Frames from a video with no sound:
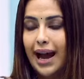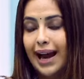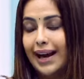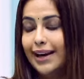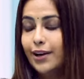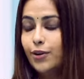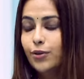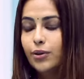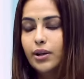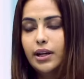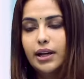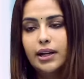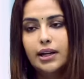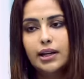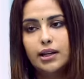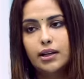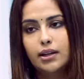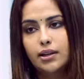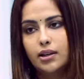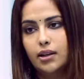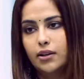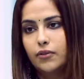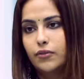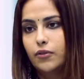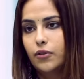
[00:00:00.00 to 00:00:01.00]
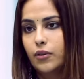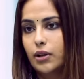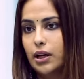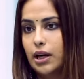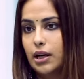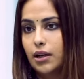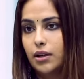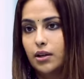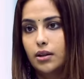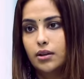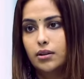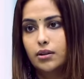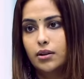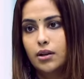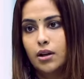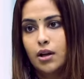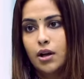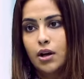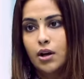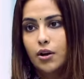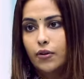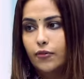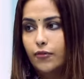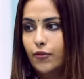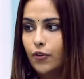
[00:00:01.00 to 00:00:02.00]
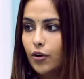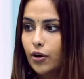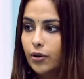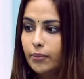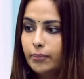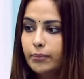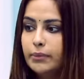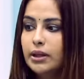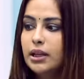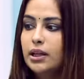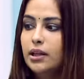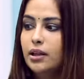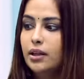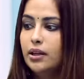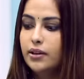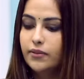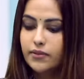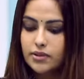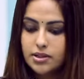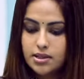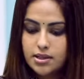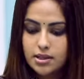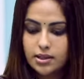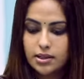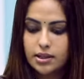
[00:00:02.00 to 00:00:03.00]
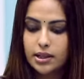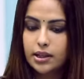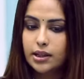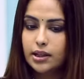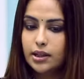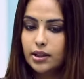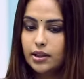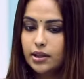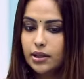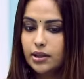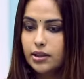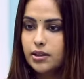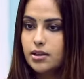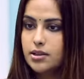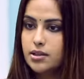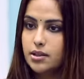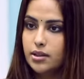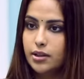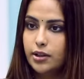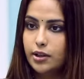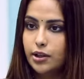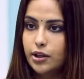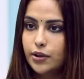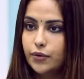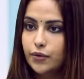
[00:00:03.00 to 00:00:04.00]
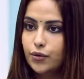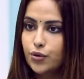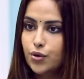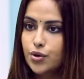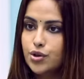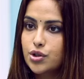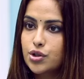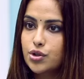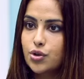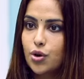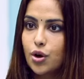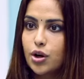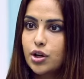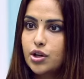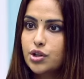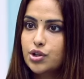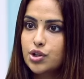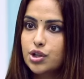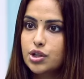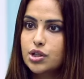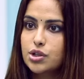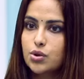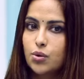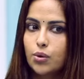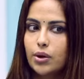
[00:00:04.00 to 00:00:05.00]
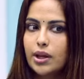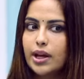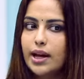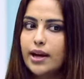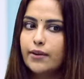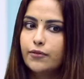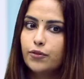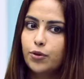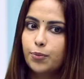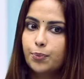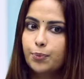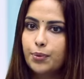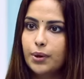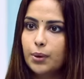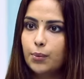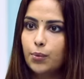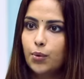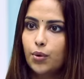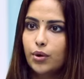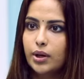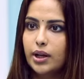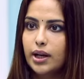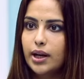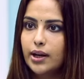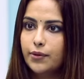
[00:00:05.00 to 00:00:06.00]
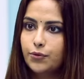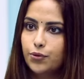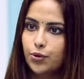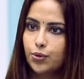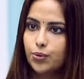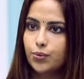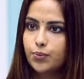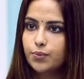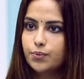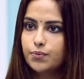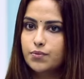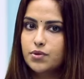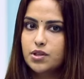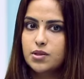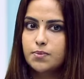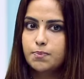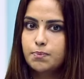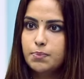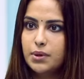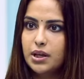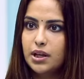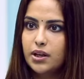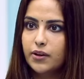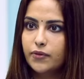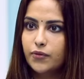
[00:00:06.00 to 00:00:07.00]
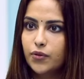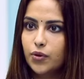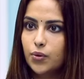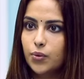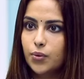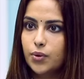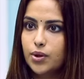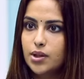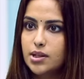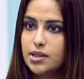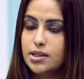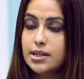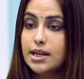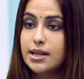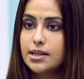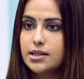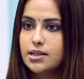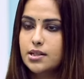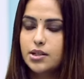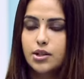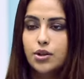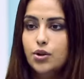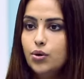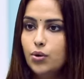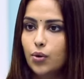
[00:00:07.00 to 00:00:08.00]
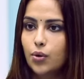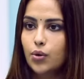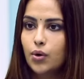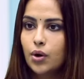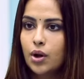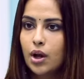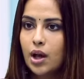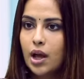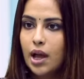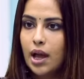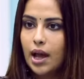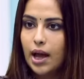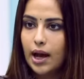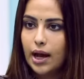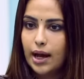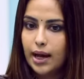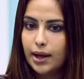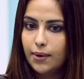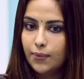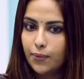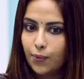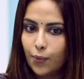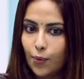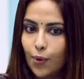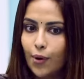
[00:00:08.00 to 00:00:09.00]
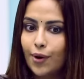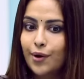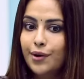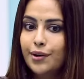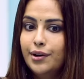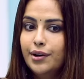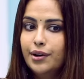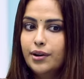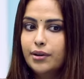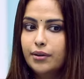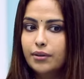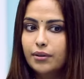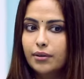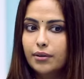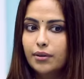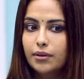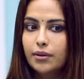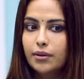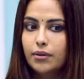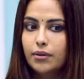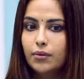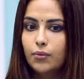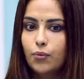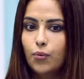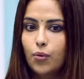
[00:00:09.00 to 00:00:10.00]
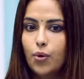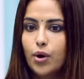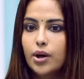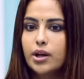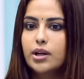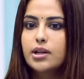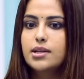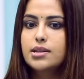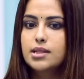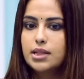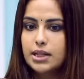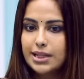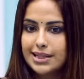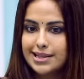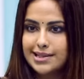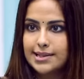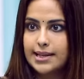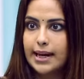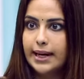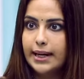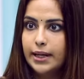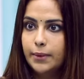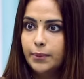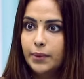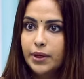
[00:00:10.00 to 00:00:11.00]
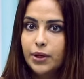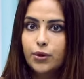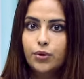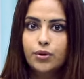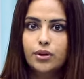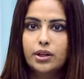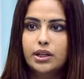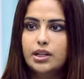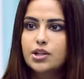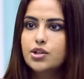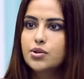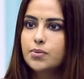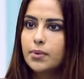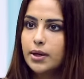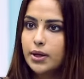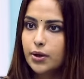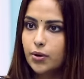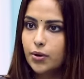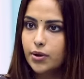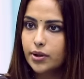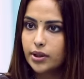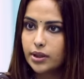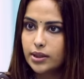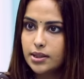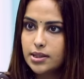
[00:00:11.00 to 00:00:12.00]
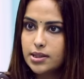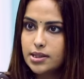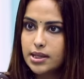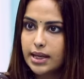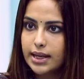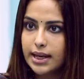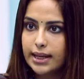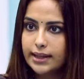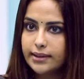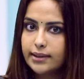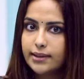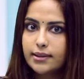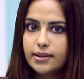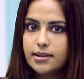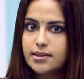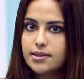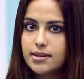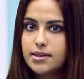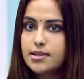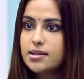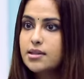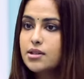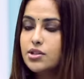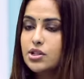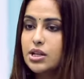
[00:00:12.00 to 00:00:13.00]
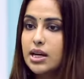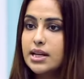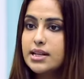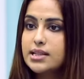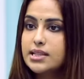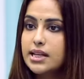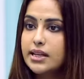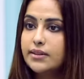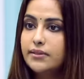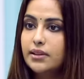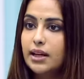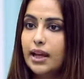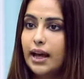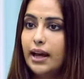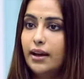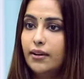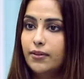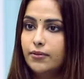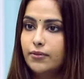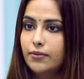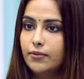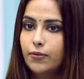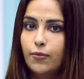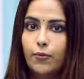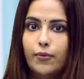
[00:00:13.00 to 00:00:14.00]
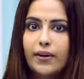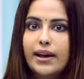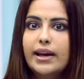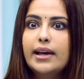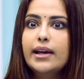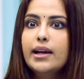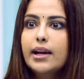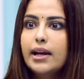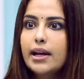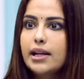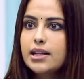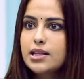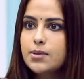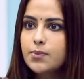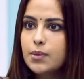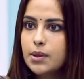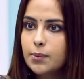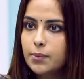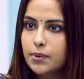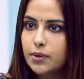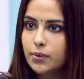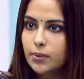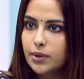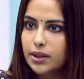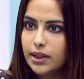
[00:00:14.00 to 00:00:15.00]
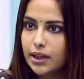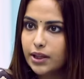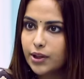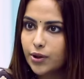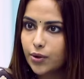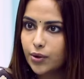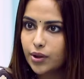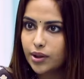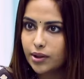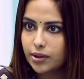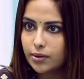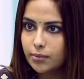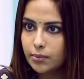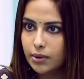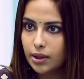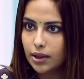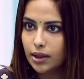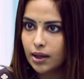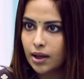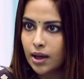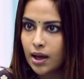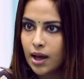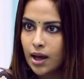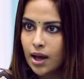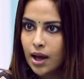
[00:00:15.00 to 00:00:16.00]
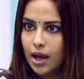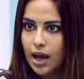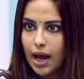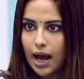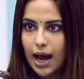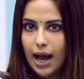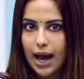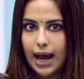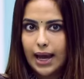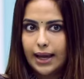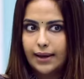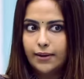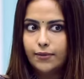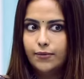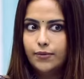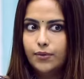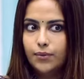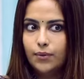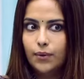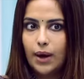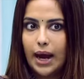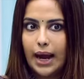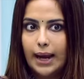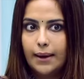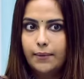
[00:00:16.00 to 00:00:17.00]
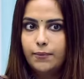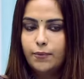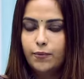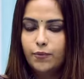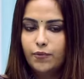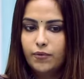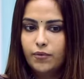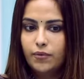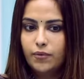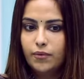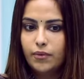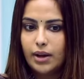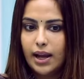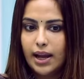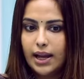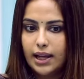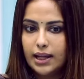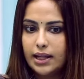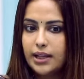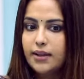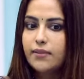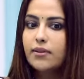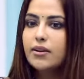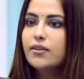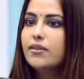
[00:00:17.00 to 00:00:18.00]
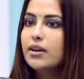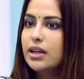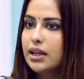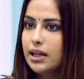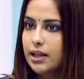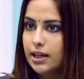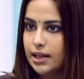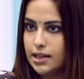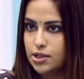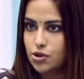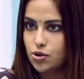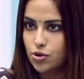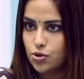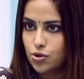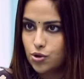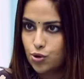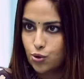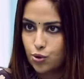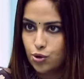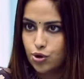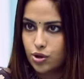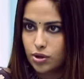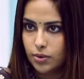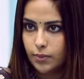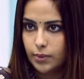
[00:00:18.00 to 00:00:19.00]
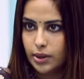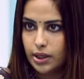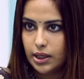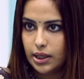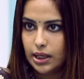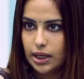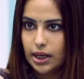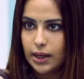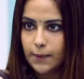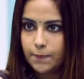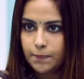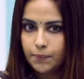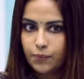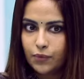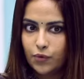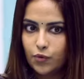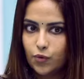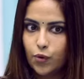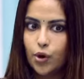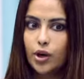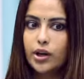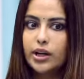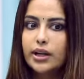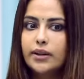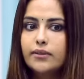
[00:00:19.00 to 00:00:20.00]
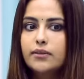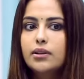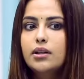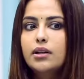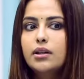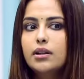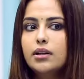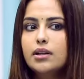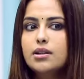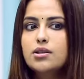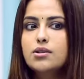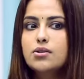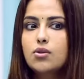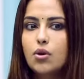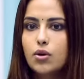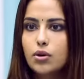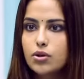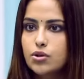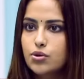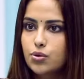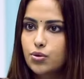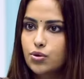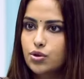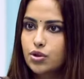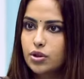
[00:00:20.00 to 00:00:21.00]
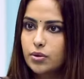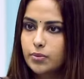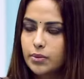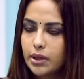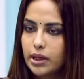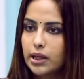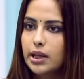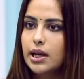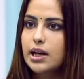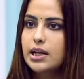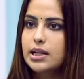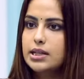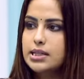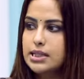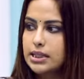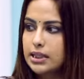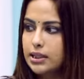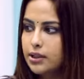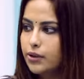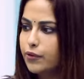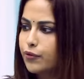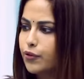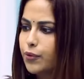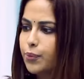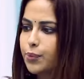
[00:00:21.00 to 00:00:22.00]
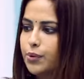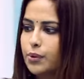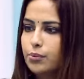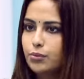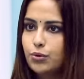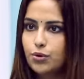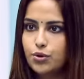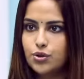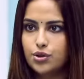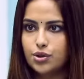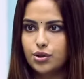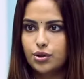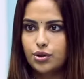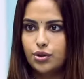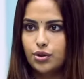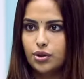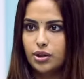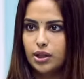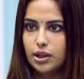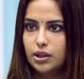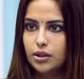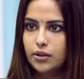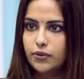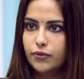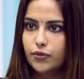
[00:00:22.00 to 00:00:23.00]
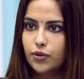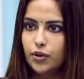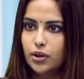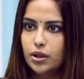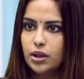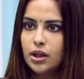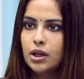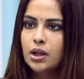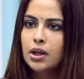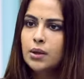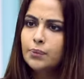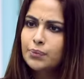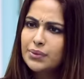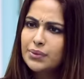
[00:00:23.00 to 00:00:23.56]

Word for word: I don't take anything for granted. Hmm. For me, even sitting here in this interview is not just okay, I have to promote, I have to speak a few words, that's it. No, hmm. I want what is inside me to reach my audience and i think this is the chance i will have yes. where else people will get to hear me yeah i i am anyway very less on social media whatever is on social media is either for promotion or either for